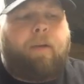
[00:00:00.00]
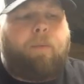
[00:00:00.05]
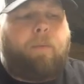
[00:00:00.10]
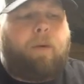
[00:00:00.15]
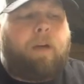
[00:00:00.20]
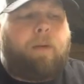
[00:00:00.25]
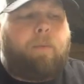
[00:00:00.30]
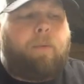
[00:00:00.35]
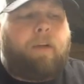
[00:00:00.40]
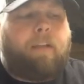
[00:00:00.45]

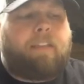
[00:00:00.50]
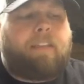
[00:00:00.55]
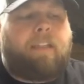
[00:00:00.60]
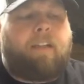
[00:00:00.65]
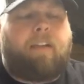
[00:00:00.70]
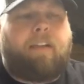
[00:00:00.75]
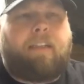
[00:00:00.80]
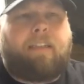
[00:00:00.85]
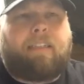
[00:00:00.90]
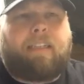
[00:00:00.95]
What
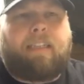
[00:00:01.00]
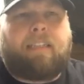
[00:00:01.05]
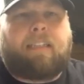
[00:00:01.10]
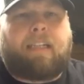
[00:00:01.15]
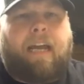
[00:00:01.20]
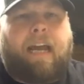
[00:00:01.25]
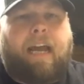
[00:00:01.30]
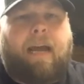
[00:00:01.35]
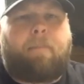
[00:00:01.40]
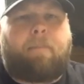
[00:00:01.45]
generally tends
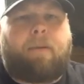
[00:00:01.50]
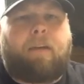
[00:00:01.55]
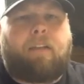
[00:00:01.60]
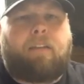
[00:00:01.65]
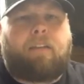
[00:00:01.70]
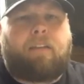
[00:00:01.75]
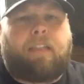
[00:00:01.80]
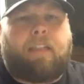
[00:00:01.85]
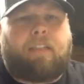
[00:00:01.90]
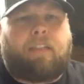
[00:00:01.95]
to happen
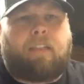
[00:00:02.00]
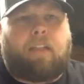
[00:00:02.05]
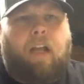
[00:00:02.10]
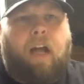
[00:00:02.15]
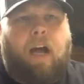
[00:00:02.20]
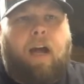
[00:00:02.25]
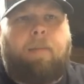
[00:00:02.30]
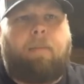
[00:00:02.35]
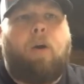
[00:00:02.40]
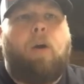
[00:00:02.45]
is you get
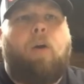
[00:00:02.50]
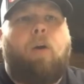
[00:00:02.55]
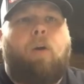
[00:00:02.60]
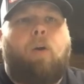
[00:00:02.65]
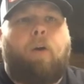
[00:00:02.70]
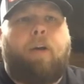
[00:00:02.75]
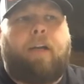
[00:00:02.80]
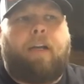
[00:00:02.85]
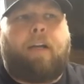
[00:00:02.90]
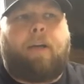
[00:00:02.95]
slop,
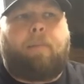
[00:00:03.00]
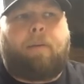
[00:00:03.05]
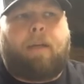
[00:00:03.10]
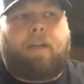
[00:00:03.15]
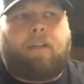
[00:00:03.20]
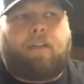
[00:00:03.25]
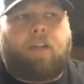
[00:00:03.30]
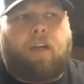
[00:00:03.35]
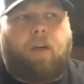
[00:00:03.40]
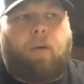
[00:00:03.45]
or you end up
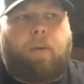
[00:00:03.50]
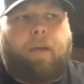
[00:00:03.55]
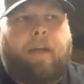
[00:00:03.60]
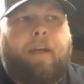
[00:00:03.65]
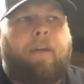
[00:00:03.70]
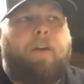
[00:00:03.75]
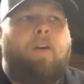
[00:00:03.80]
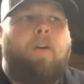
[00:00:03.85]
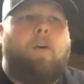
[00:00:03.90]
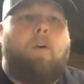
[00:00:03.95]
getting toe
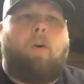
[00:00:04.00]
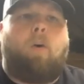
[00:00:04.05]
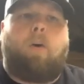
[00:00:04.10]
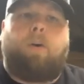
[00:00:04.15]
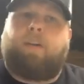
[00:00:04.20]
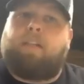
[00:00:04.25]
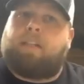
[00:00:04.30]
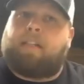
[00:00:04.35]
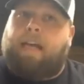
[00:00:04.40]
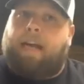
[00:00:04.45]
in, or
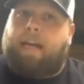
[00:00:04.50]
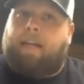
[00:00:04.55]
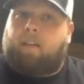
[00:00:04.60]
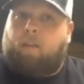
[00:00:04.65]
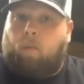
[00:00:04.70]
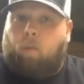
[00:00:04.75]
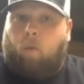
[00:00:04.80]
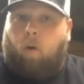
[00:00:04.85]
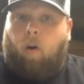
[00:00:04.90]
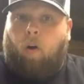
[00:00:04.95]
you tag
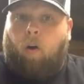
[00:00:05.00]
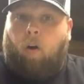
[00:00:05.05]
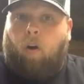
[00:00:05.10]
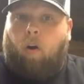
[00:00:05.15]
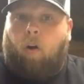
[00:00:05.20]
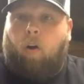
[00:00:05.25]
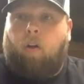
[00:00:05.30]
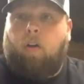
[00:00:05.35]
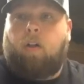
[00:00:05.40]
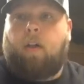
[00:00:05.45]
the
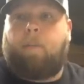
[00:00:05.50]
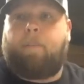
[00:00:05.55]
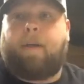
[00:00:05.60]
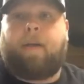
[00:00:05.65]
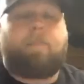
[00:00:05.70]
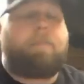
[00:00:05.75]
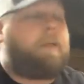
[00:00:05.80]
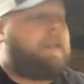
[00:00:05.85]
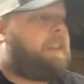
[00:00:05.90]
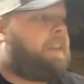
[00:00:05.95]
wall. I
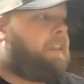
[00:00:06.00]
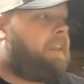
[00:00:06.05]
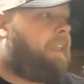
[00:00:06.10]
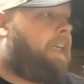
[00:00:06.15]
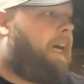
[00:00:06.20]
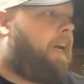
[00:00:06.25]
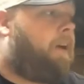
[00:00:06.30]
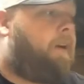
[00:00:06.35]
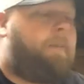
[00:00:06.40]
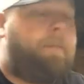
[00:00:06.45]
mean, because you
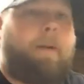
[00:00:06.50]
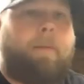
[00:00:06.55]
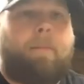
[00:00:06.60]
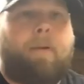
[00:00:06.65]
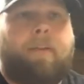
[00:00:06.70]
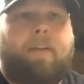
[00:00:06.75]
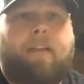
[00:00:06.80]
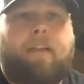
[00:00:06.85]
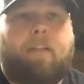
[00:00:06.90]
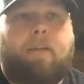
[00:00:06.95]
got to
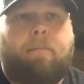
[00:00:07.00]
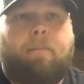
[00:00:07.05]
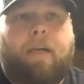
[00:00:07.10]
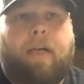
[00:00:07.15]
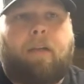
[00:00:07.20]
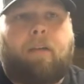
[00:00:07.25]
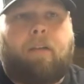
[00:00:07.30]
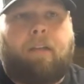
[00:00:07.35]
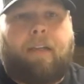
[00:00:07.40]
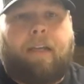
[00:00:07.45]
remember, these are
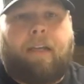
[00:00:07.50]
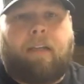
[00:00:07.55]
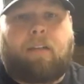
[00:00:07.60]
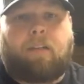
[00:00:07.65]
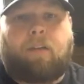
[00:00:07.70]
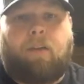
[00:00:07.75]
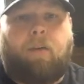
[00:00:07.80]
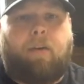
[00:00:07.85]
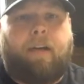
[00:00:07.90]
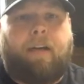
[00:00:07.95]
metal links
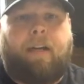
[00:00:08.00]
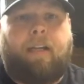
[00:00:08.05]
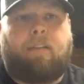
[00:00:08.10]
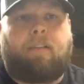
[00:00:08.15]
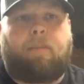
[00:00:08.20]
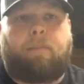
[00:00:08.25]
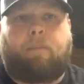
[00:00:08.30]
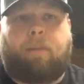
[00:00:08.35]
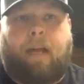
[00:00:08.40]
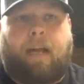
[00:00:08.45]
going
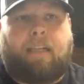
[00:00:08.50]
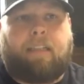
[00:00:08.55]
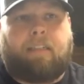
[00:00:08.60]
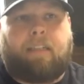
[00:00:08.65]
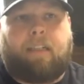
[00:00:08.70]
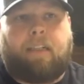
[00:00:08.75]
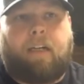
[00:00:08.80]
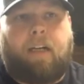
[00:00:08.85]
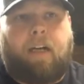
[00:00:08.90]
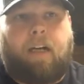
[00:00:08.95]
into
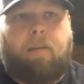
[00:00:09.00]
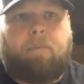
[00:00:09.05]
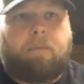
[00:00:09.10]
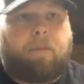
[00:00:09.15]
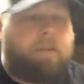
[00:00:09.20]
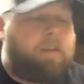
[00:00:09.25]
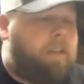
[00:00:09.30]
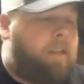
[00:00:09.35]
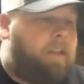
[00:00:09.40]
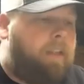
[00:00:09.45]
plastic
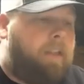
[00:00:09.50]
cups.